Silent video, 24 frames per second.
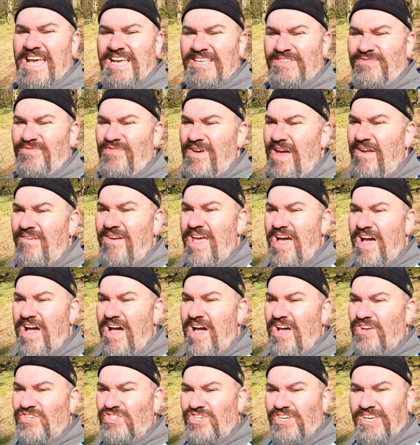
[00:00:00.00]
it's very
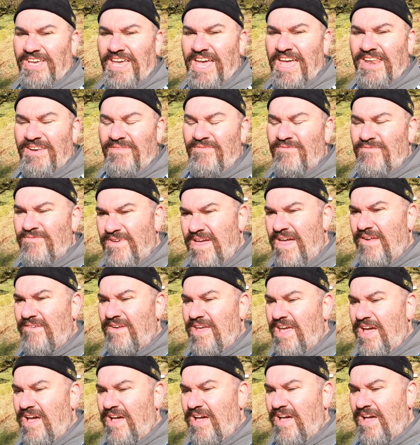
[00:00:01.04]
harsh again,
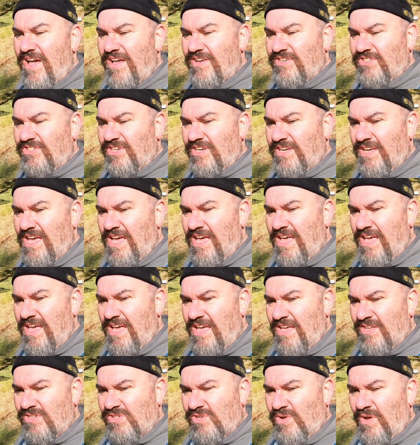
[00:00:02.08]
very harsh.
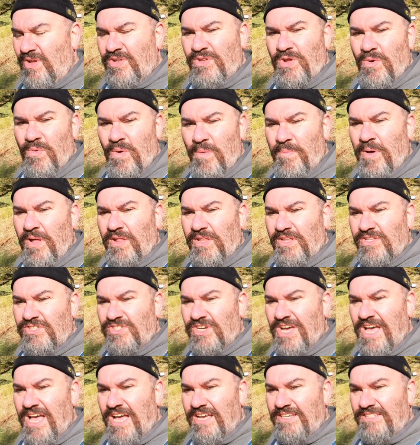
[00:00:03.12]
So I do
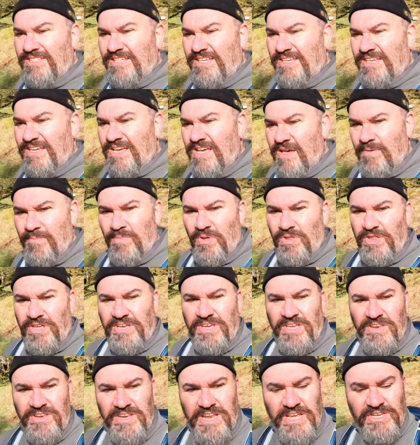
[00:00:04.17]
apologise, but the
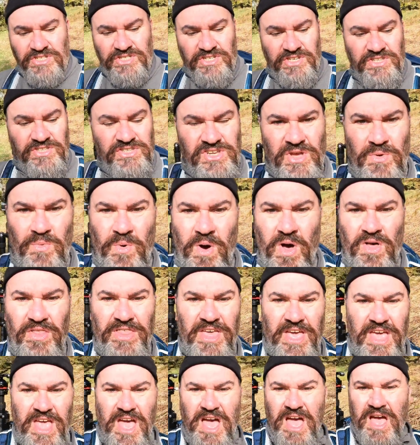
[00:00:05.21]
conditions are what
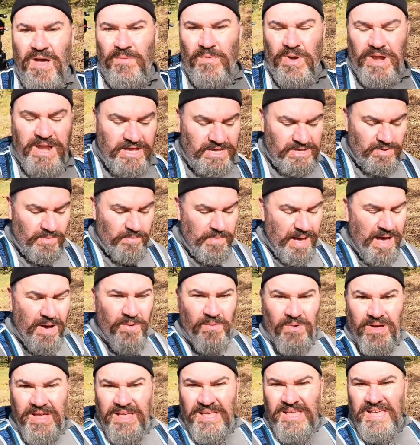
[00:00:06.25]
they are when I come
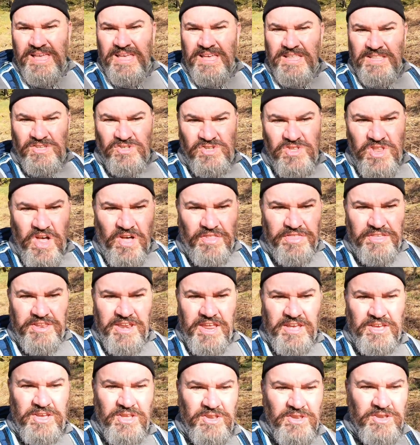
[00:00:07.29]
out. There's
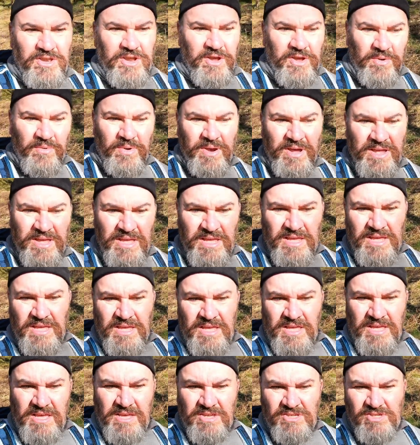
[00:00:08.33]
nothing I can do.
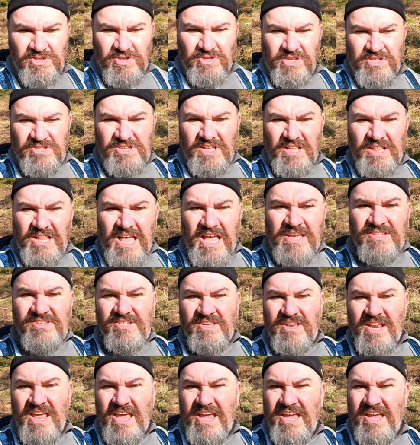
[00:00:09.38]
So there's a
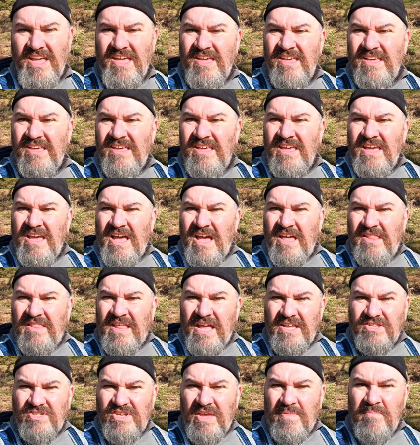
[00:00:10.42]
lesson here, and
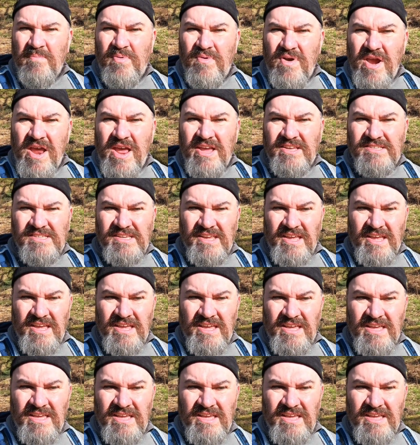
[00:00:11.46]
that's embrace it